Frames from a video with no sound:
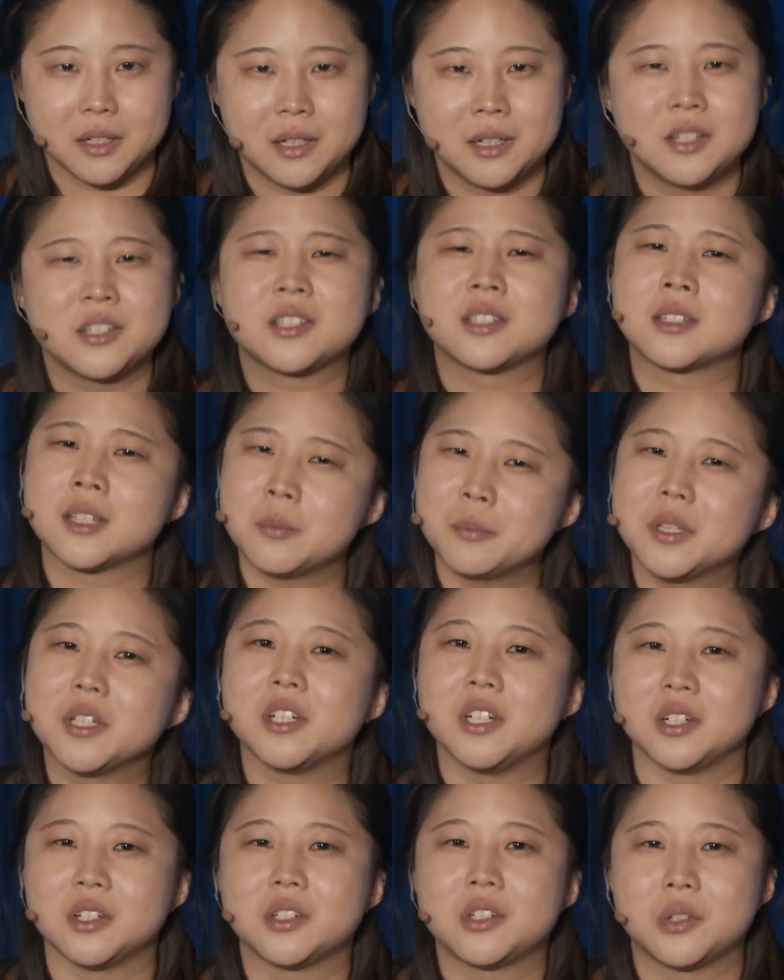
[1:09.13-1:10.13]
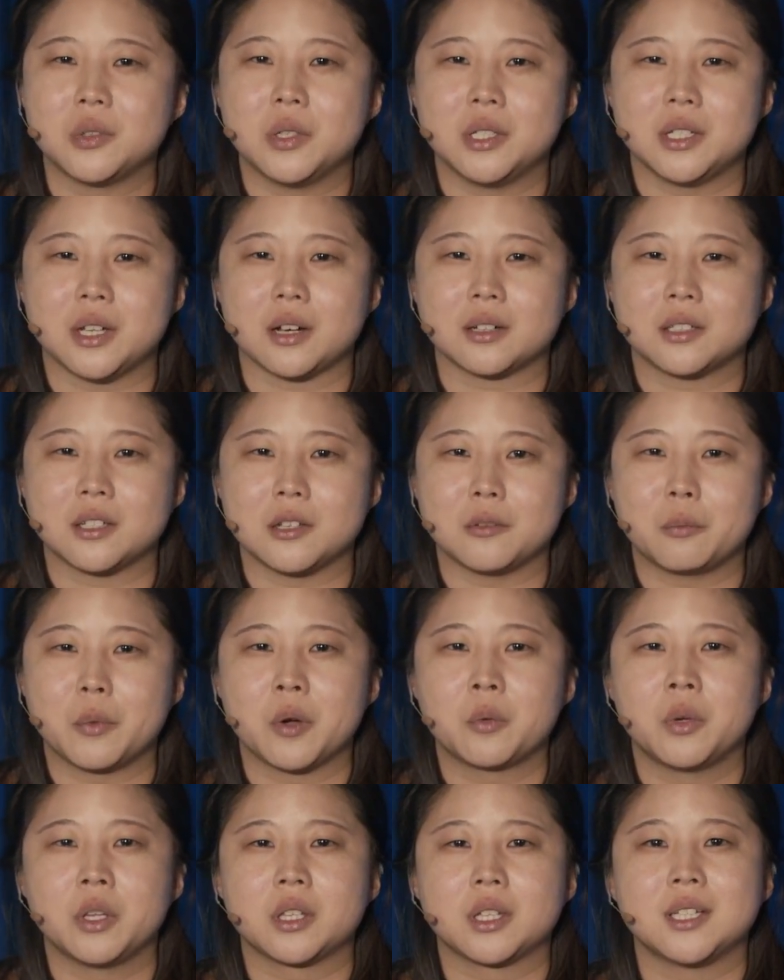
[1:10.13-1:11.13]
It is similar to inductive, but
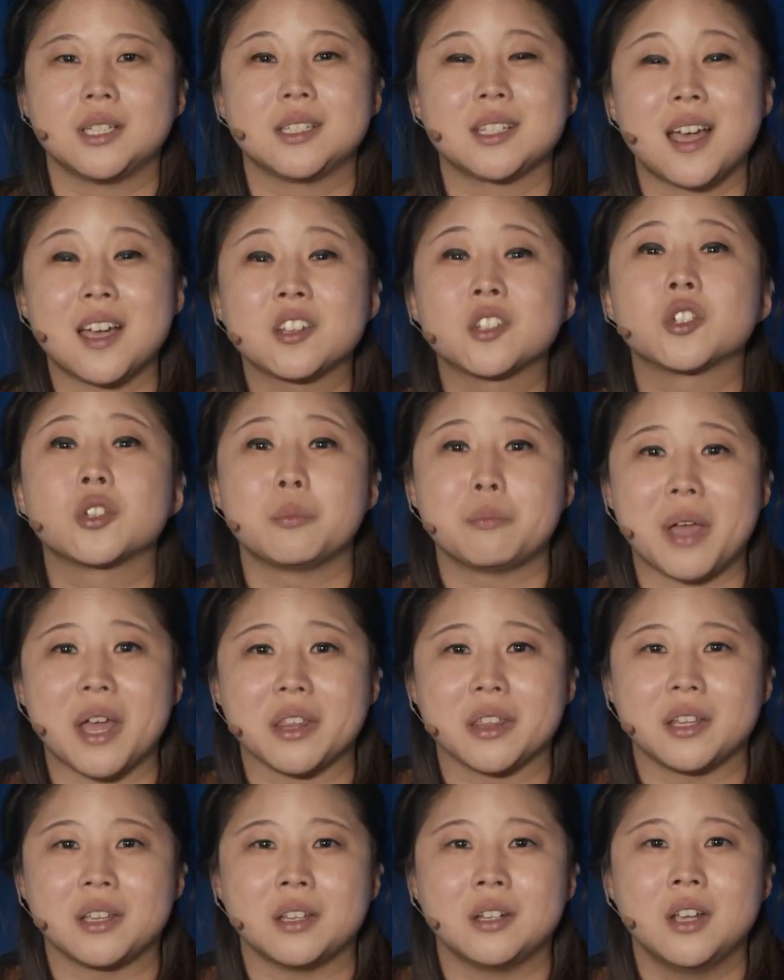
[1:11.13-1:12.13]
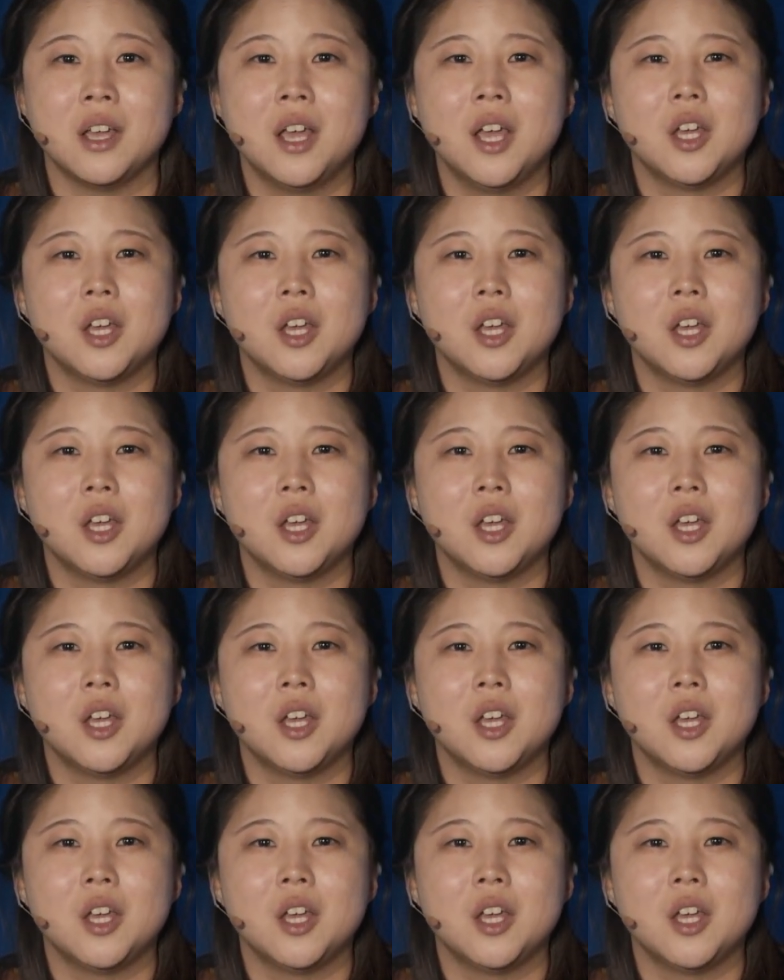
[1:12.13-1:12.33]
with contextual method,